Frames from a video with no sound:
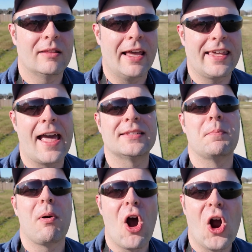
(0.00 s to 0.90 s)
like add
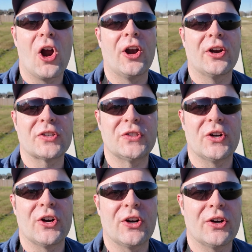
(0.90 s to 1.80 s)
some parks
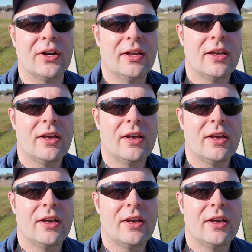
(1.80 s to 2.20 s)
or